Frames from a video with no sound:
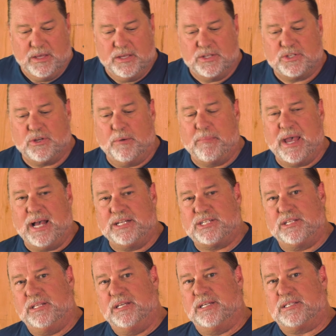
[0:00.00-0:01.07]
So
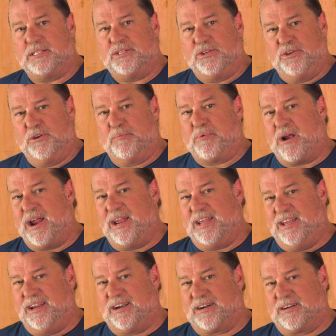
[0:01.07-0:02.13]
imagine this tube right
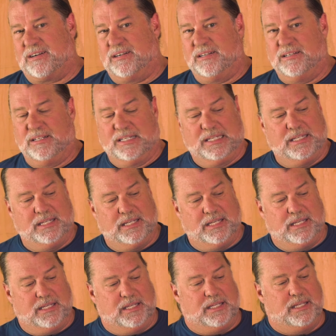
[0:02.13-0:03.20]
here
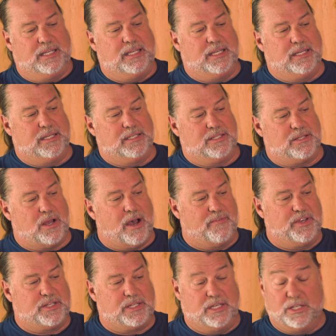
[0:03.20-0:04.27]
is,
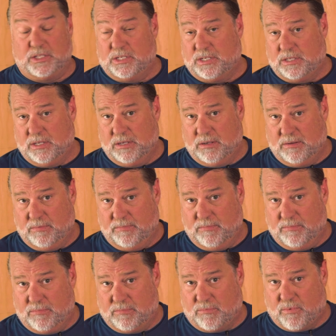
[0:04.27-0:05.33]
obviously it's the
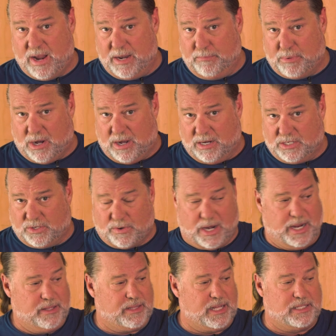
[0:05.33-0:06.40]
red box,
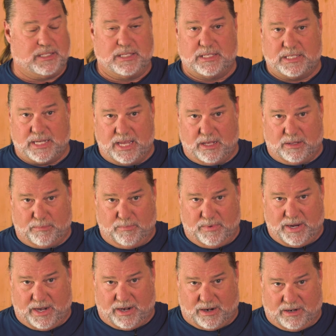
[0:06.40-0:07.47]
right? That's the stale
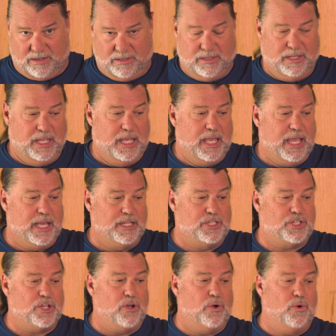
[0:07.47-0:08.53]
air. And
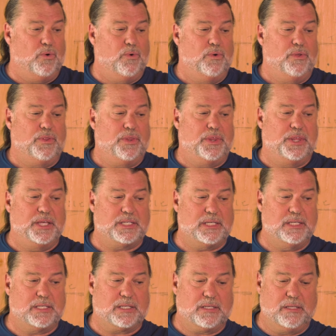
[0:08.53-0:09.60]
so
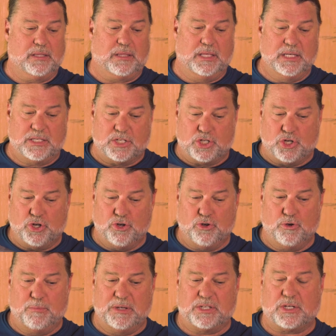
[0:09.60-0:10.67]
this
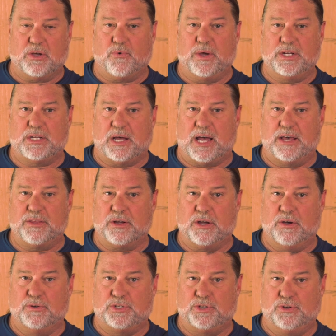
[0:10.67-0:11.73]
tube is going to either
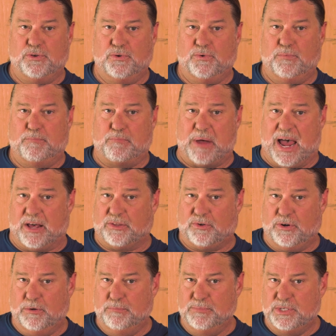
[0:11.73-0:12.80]
go to
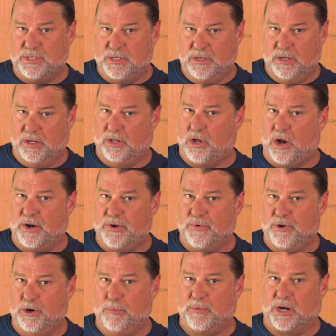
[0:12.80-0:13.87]
bathrooms, laundry
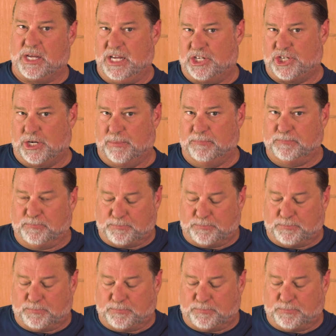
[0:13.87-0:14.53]
room, or kitchen.